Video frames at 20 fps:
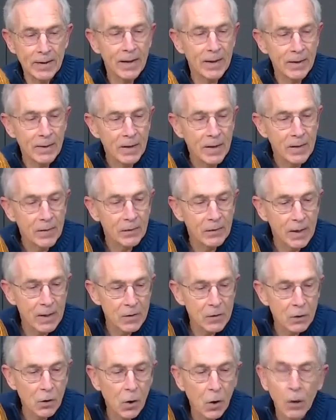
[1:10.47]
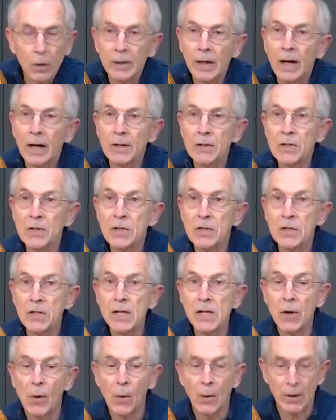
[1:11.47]
Yeah, that's called a
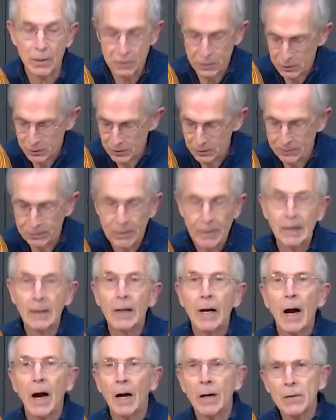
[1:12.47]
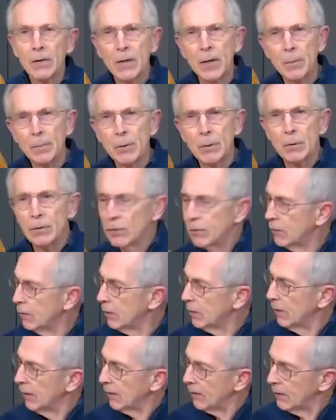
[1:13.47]
seahorse. Aren't they
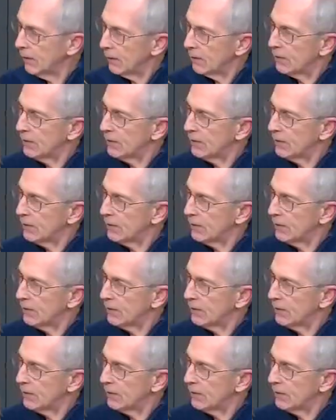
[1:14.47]
beautiful? They're